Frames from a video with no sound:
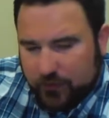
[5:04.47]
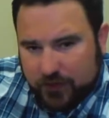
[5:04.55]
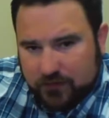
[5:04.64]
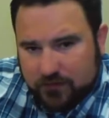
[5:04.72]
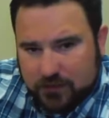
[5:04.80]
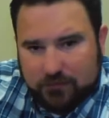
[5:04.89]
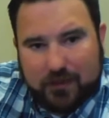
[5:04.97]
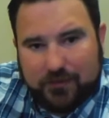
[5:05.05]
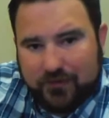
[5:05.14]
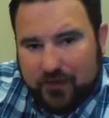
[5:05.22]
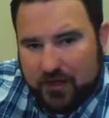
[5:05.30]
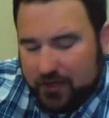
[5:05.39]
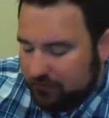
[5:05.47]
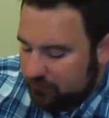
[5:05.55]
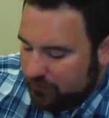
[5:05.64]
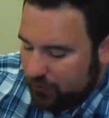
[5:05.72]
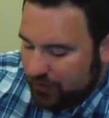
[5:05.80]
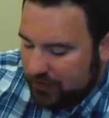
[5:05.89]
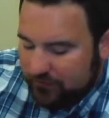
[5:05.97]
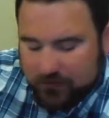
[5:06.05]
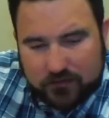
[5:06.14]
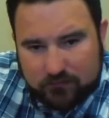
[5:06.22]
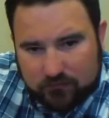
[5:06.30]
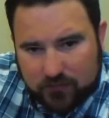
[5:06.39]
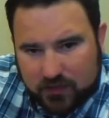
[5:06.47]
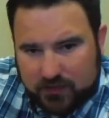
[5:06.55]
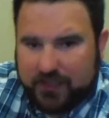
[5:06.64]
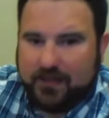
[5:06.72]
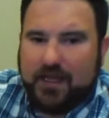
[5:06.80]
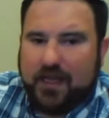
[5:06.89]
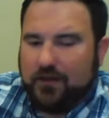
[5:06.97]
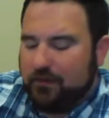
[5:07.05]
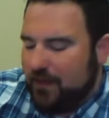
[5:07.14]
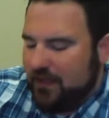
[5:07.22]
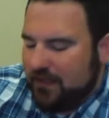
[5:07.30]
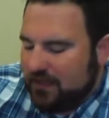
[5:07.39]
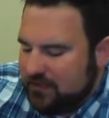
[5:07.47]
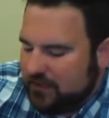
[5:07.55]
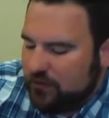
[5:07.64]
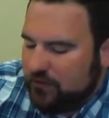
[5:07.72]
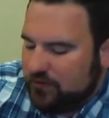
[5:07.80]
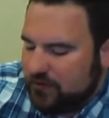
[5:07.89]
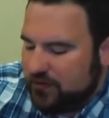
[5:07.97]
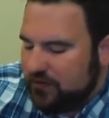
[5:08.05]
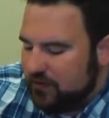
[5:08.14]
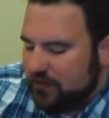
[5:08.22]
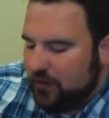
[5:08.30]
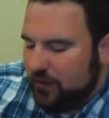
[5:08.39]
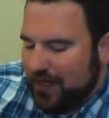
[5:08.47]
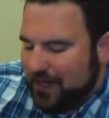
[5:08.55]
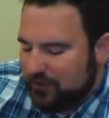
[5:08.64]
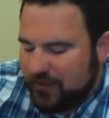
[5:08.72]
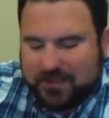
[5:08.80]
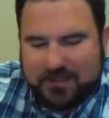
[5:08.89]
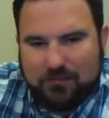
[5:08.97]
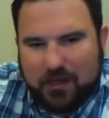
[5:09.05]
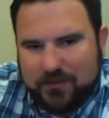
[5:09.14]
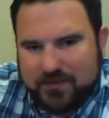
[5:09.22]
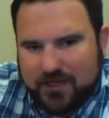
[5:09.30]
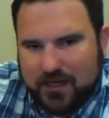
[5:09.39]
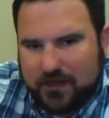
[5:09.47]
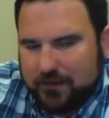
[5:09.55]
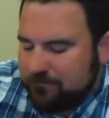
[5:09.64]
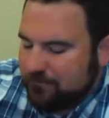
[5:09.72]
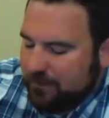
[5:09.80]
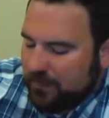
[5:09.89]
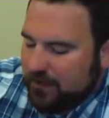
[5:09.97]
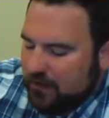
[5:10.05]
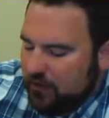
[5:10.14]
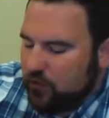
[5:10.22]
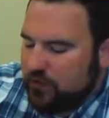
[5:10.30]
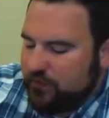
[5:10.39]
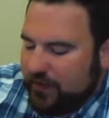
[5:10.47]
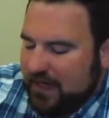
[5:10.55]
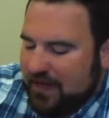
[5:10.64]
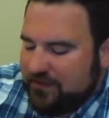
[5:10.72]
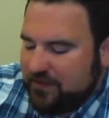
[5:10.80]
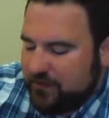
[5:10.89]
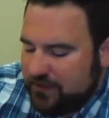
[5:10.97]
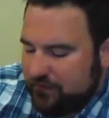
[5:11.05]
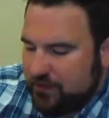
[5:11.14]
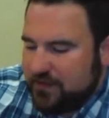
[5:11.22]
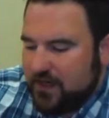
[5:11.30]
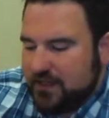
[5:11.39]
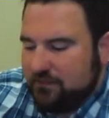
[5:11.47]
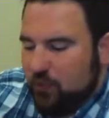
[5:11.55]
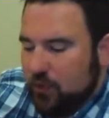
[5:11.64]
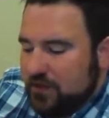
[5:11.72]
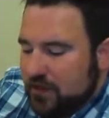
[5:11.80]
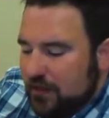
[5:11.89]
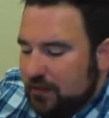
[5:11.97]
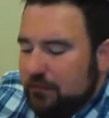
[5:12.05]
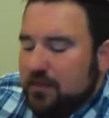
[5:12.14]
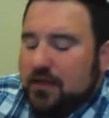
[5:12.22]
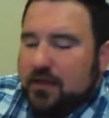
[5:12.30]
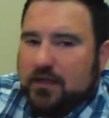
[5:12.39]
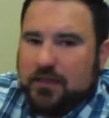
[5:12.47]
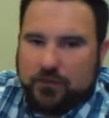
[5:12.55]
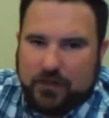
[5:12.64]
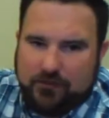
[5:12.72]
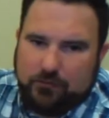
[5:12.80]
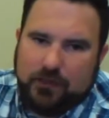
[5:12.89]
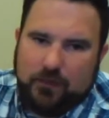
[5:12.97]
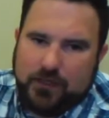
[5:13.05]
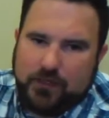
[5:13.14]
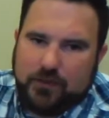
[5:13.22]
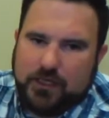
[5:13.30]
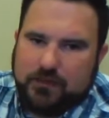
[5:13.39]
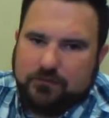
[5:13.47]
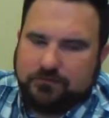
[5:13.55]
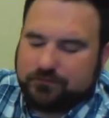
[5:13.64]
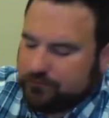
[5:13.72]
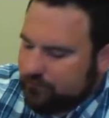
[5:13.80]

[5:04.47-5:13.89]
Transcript: anyone to be able to set it. You can even click it down to make it easier so no one actually hits it by mistake. Of course, we can have these with different size ports on them to whatever plumbing you need.